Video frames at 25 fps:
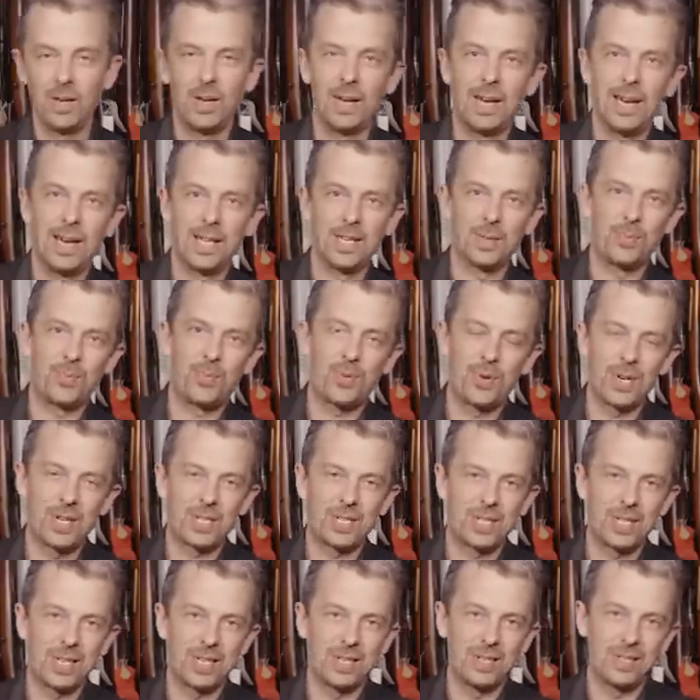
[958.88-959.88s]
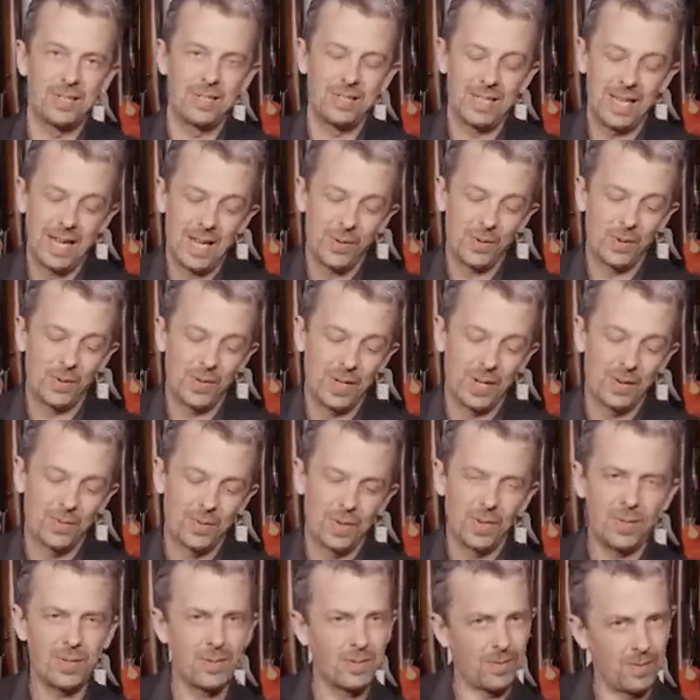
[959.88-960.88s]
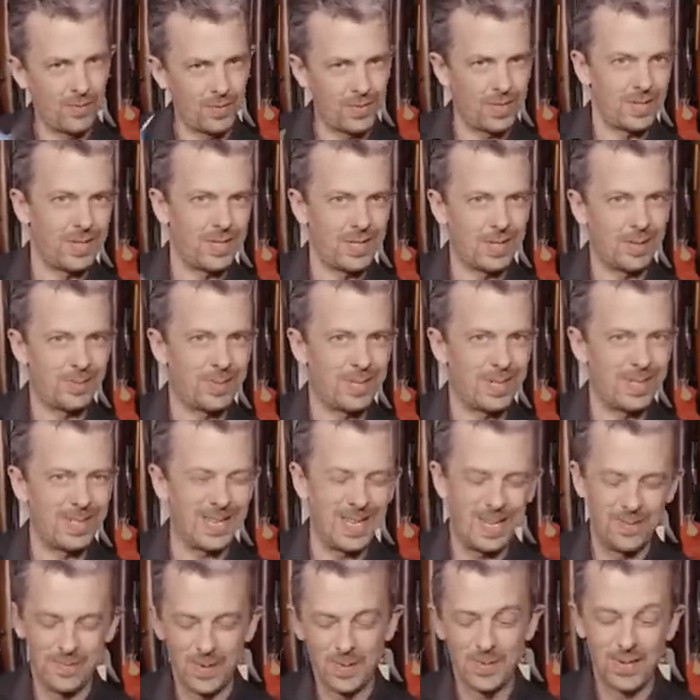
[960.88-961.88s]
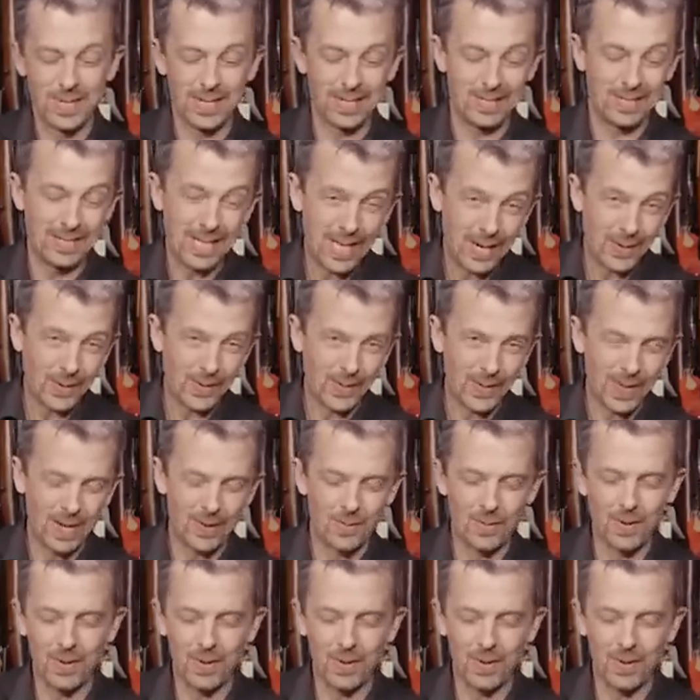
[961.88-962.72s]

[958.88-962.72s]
And pressing down on that rod, obviously this is upside down, but pressing down on that